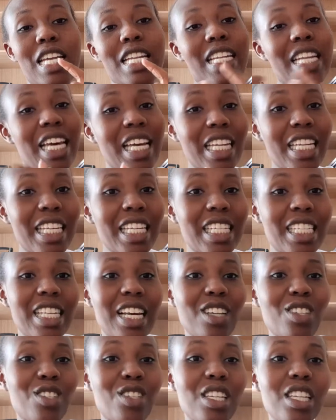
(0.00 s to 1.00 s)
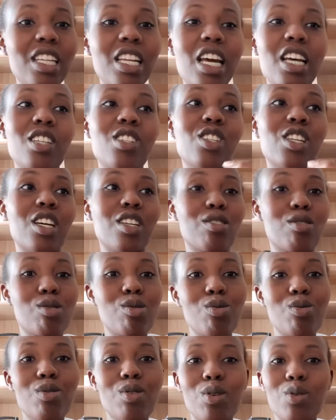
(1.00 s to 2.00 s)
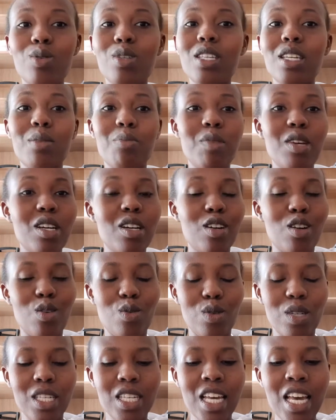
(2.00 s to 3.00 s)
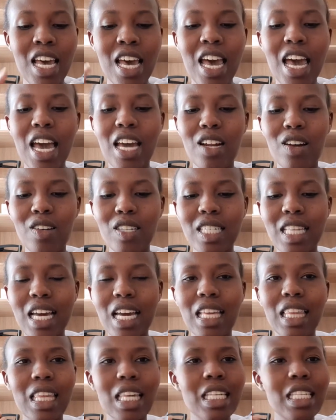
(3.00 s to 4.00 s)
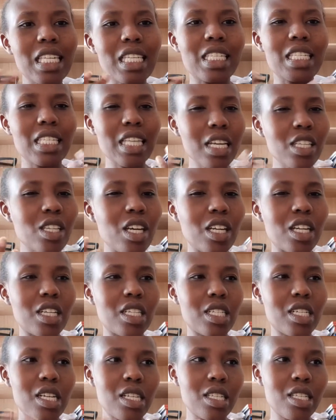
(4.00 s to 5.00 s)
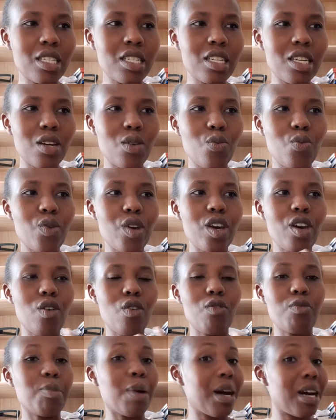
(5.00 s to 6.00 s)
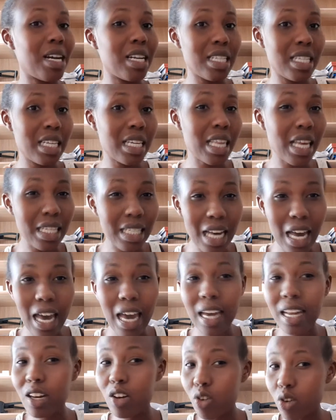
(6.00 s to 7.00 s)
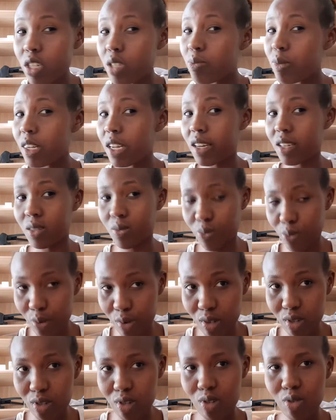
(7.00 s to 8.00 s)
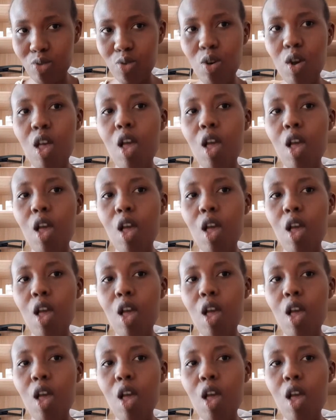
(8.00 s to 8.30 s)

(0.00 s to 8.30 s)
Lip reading: Nelly is actually, like, she can sew clothes and make clothes. And I was like, this is such an interesting way of parenting that I had not been exposed to,